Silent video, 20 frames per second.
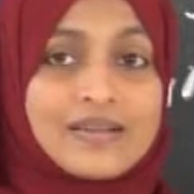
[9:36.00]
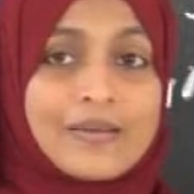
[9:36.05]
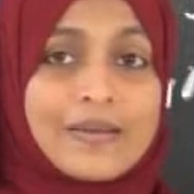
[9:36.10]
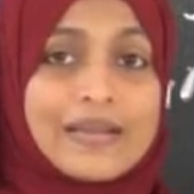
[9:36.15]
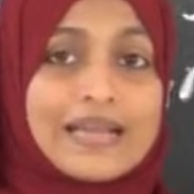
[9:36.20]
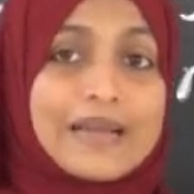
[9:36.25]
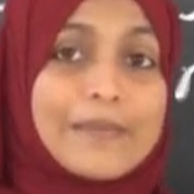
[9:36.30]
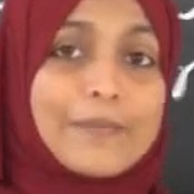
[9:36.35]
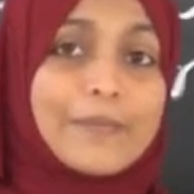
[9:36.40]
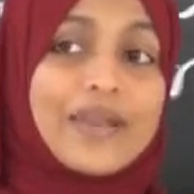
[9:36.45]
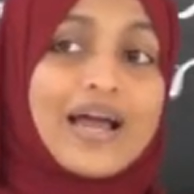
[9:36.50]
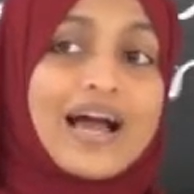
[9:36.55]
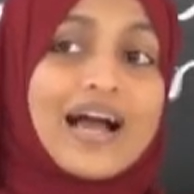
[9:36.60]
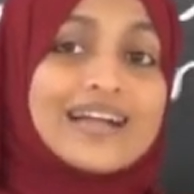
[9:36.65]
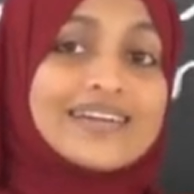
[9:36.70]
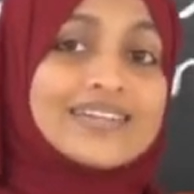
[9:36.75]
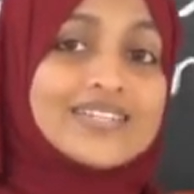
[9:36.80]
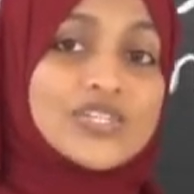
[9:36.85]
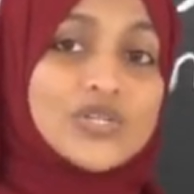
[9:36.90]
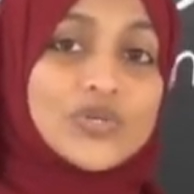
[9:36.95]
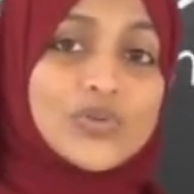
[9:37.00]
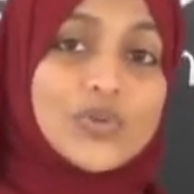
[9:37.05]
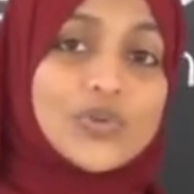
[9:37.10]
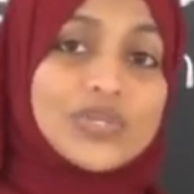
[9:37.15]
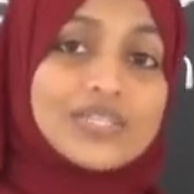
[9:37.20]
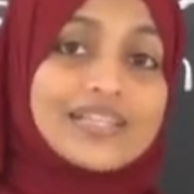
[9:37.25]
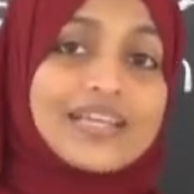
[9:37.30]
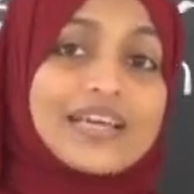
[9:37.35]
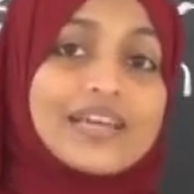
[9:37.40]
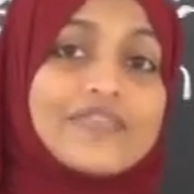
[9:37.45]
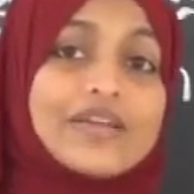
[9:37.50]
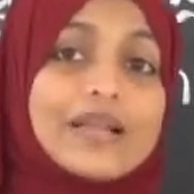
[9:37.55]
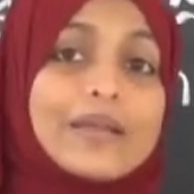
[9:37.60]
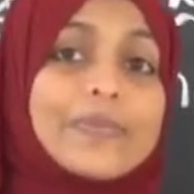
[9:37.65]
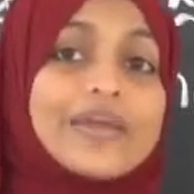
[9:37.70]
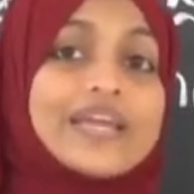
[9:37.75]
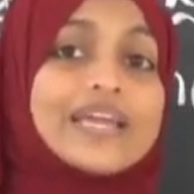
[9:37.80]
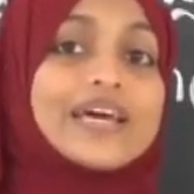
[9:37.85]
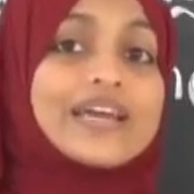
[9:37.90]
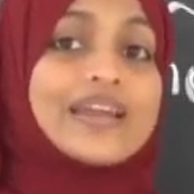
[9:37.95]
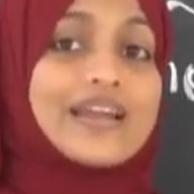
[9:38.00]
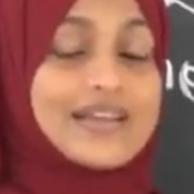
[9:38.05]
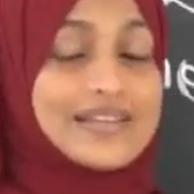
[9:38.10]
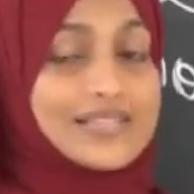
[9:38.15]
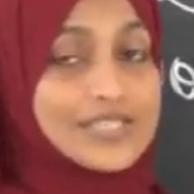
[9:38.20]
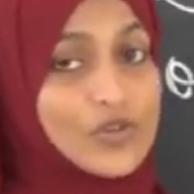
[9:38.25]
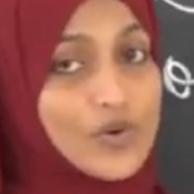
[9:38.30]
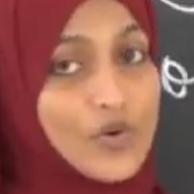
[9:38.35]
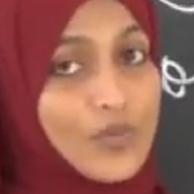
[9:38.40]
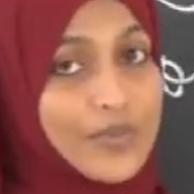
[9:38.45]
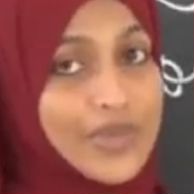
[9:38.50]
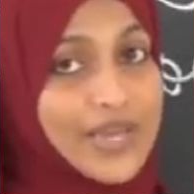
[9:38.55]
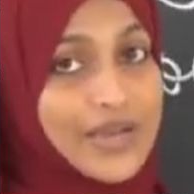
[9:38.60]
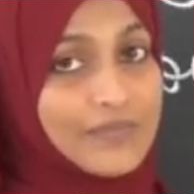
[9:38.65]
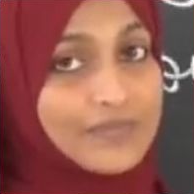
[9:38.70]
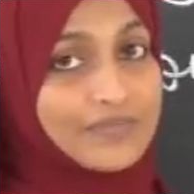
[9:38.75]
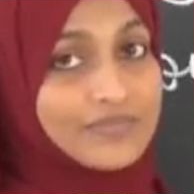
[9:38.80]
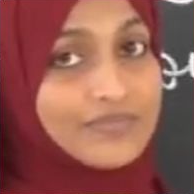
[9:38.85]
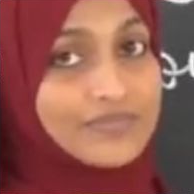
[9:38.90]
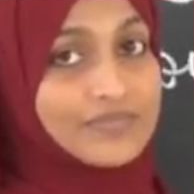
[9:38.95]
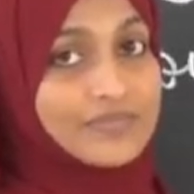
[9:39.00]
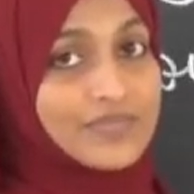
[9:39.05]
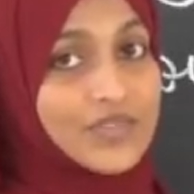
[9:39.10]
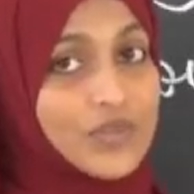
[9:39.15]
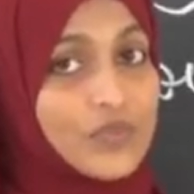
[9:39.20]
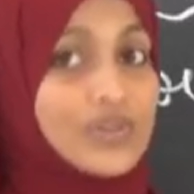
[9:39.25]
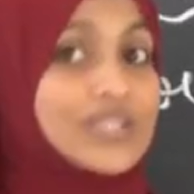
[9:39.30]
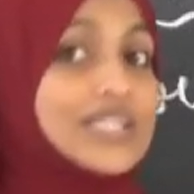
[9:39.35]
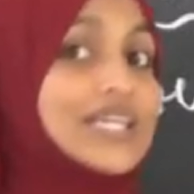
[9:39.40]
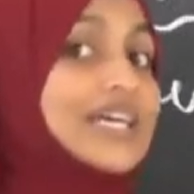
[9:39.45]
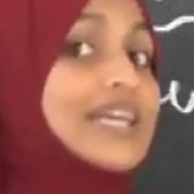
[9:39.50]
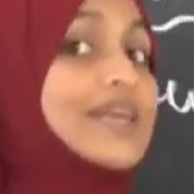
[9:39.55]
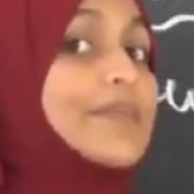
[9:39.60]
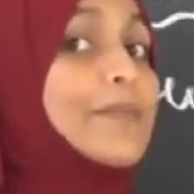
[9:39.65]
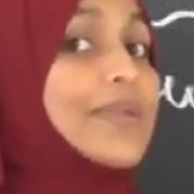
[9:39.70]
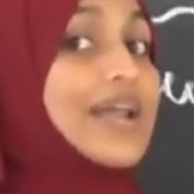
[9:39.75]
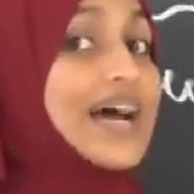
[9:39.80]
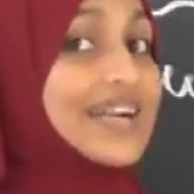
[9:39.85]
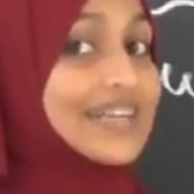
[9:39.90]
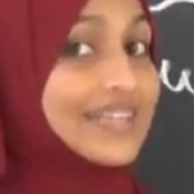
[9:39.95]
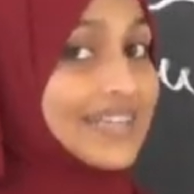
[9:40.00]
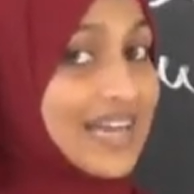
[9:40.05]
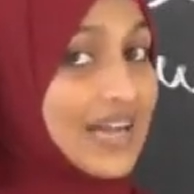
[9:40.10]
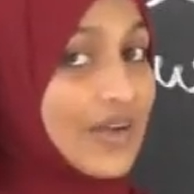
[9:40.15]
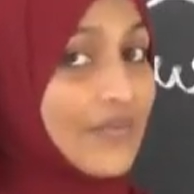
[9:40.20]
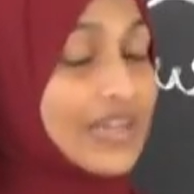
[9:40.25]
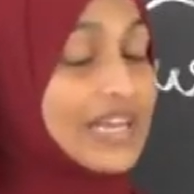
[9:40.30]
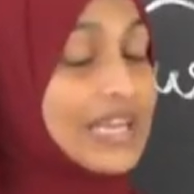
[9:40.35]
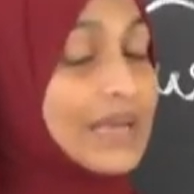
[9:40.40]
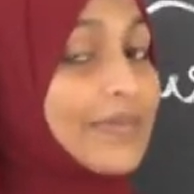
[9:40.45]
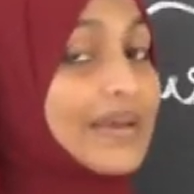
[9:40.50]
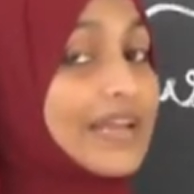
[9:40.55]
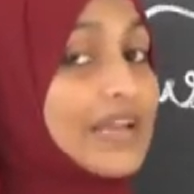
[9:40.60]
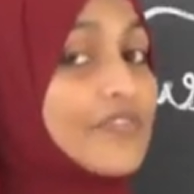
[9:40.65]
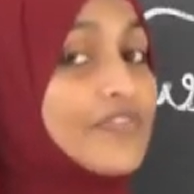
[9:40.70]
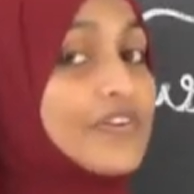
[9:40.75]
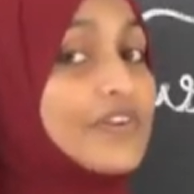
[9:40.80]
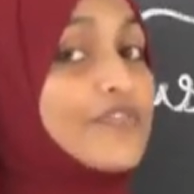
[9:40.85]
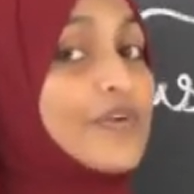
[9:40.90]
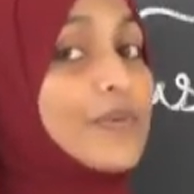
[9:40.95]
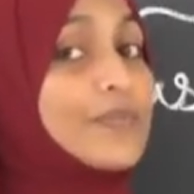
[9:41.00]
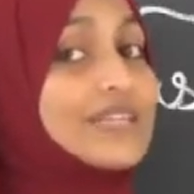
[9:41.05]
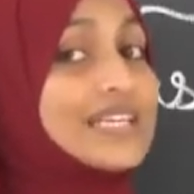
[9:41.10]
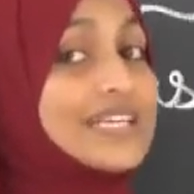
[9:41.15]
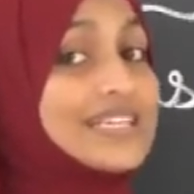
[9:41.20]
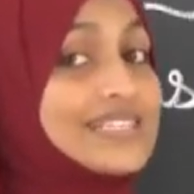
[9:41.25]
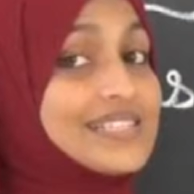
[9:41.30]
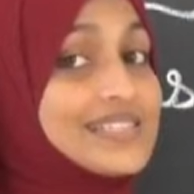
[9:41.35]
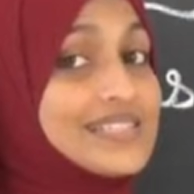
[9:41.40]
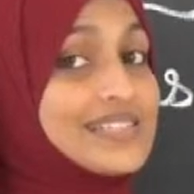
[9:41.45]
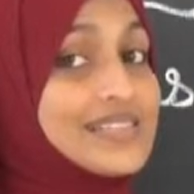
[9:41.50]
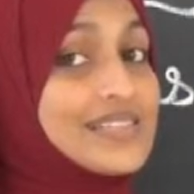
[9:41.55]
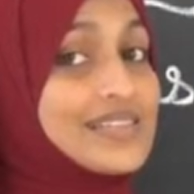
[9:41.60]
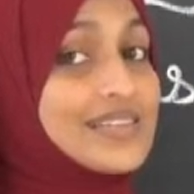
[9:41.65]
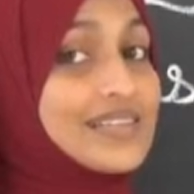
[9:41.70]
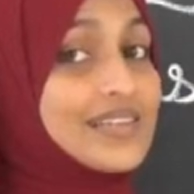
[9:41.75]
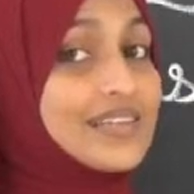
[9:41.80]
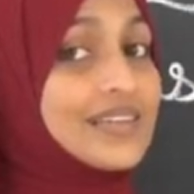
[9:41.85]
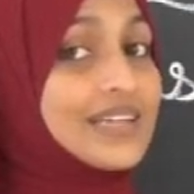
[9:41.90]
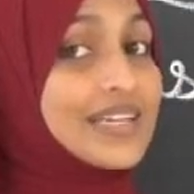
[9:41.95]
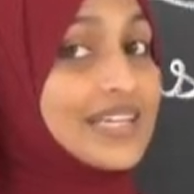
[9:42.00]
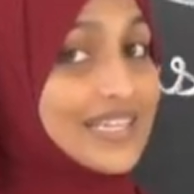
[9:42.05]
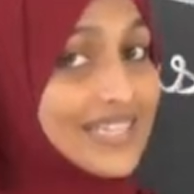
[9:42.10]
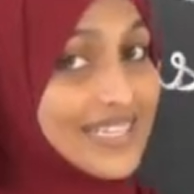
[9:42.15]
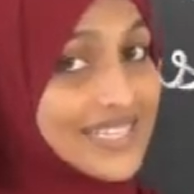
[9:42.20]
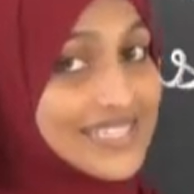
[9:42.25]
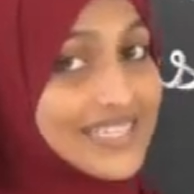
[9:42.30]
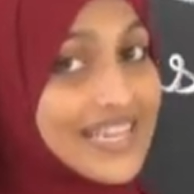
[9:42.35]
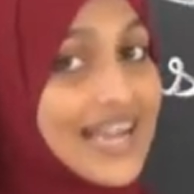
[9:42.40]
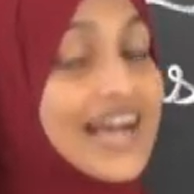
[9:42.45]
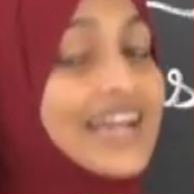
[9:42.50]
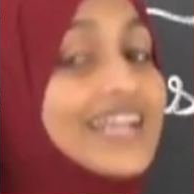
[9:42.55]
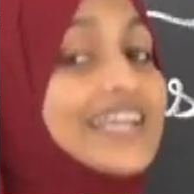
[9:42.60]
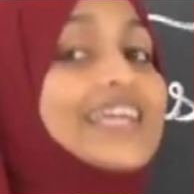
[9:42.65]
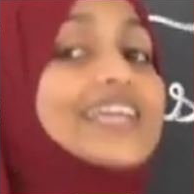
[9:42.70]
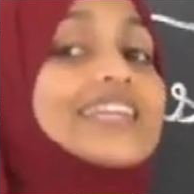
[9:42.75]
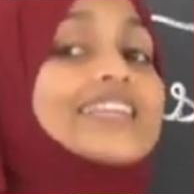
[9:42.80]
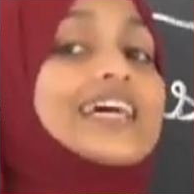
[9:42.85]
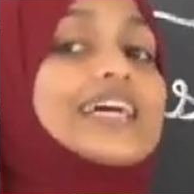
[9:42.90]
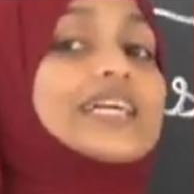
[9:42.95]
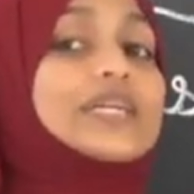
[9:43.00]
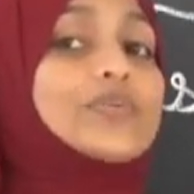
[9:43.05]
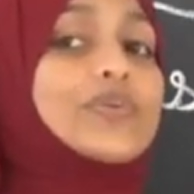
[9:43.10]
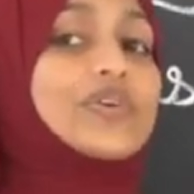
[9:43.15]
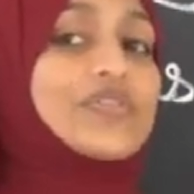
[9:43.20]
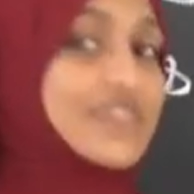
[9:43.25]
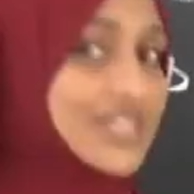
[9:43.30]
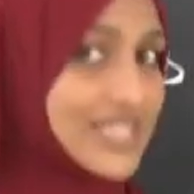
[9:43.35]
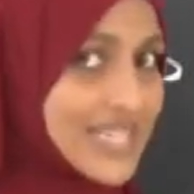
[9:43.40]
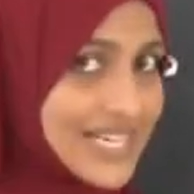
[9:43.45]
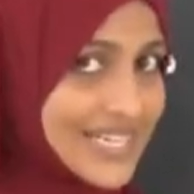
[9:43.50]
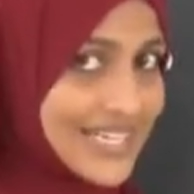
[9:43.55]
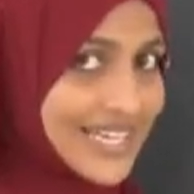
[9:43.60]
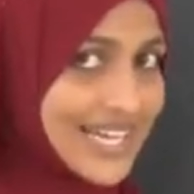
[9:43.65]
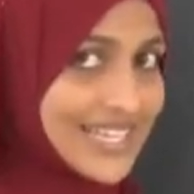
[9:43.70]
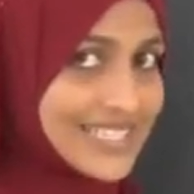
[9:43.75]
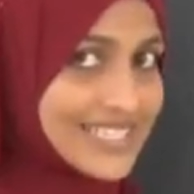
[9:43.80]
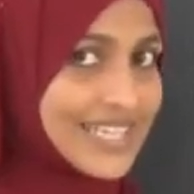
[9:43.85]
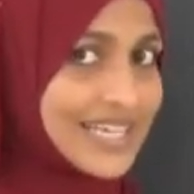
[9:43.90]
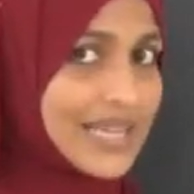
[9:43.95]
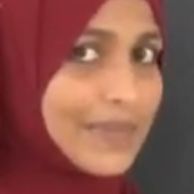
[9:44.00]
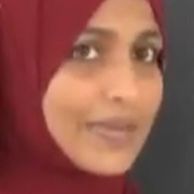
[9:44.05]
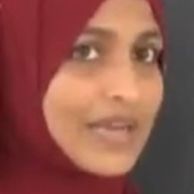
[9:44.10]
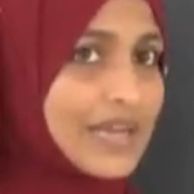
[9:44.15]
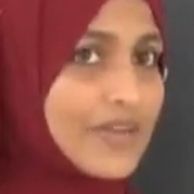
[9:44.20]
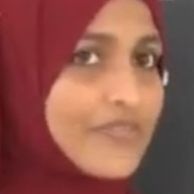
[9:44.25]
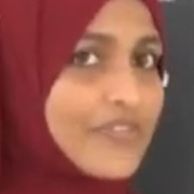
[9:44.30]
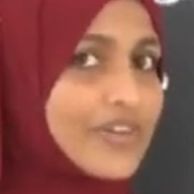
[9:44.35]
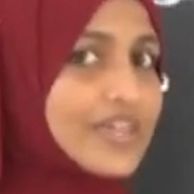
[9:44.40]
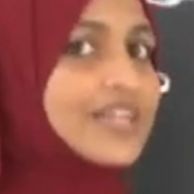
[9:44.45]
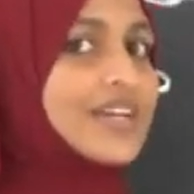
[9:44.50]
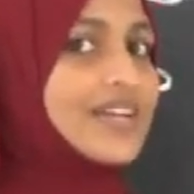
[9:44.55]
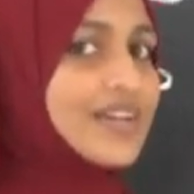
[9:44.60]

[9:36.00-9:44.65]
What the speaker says: In plant root there will be a rhizobium. Whether plant have any benefit from this? It is carrying that one. Whether it has any benefit?